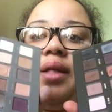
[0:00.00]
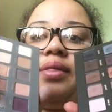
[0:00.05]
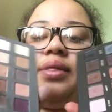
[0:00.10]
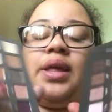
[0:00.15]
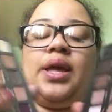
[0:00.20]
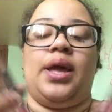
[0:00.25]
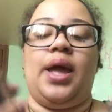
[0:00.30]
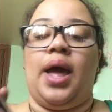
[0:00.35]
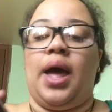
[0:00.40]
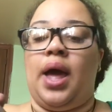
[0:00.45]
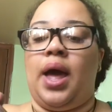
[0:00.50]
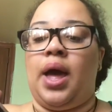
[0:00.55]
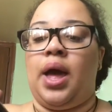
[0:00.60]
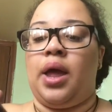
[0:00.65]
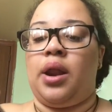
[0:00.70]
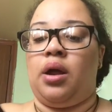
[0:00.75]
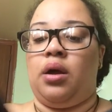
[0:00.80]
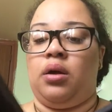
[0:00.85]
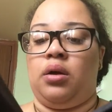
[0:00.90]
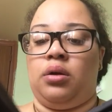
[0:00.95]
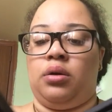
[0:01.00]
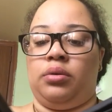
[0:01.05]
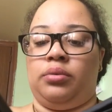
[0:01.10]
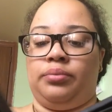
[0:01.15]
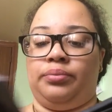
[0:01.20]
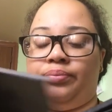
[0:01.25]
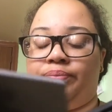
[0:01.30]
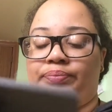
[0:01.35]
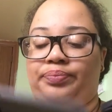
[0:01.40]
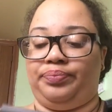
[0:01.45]
they had
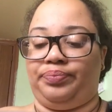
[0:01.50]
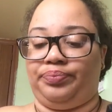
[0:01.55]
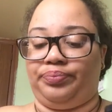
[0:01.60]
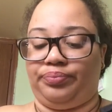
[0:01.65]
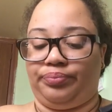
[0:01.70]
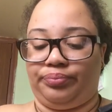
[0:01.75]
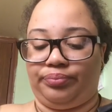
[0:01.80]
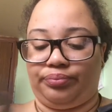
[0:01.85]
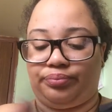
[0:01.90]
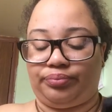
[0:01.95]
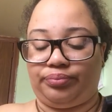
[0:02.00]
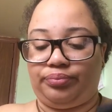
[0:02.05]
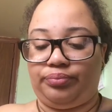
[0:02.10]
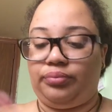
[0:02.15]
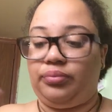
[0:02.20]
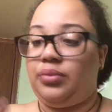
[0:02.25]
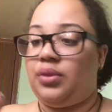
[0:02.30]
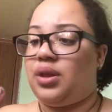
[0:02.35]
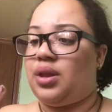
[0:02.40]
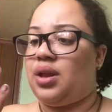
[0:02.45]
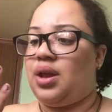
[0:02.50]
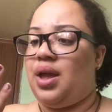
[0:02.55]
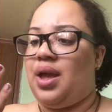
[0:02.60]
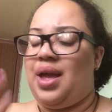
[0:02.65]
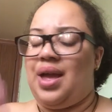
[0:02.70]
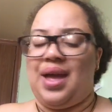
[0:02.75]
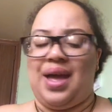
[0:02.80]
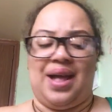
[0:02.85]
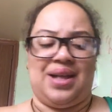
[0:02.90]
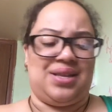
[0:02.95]
um
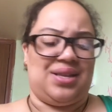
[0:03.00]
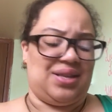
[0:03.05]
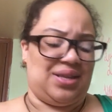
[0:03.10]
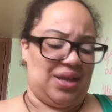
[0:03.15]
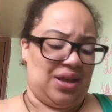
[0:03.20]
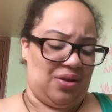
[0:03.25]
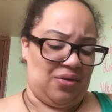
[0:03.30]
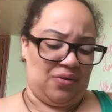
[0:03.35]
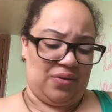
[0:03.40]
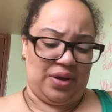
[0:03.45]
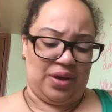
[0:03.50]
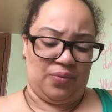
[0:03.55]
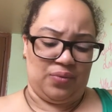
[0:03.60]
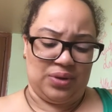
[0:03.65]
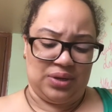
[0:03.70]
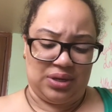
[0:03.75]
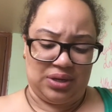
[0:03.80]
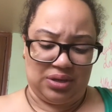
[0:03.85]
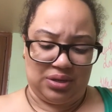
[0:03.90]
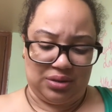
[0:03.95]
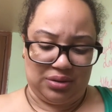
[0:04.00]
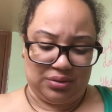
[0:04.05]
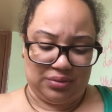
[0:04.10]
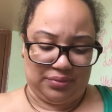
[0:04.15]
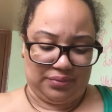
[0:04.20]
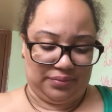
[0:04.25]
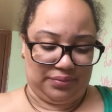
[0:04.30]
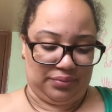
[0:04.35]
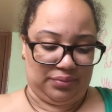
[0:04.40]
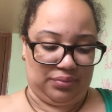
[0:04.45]
a sale. It was
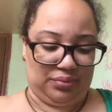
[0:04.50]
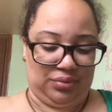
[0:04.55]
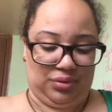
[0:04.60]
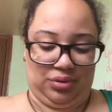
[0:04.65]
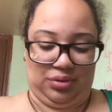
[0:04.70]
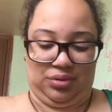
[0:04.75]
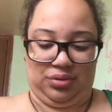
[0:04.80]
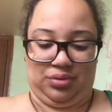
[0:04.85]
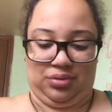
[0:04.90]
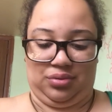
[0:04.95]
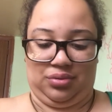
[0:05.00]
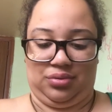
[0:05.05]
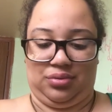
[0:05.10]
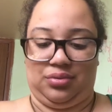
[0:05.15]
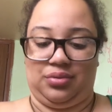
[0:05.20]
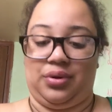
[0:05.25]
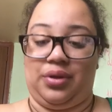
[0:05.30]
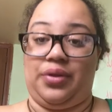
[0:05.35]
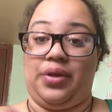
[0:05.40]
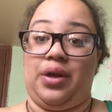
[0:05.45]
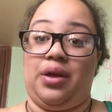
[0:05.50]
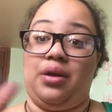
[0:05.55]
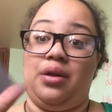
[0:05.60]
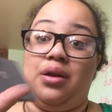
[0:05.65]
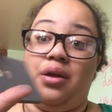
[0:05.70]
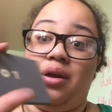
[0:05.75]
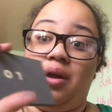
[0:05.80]
look at that.